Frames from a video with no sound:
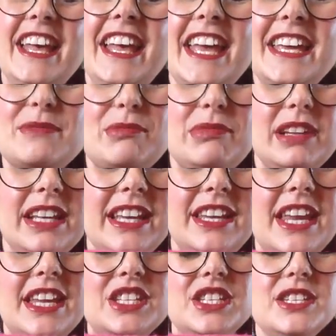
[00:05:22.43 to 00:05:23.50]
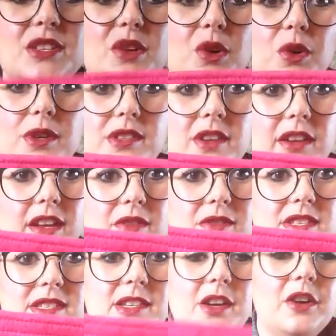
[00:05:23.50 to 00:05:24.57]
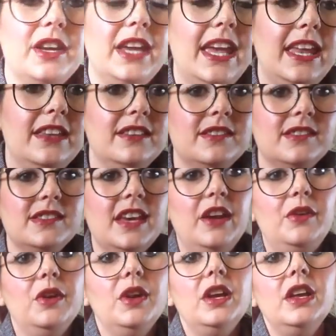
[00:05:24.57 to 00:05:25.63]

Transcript: It's brilliant, and she's always got loads of stock in, so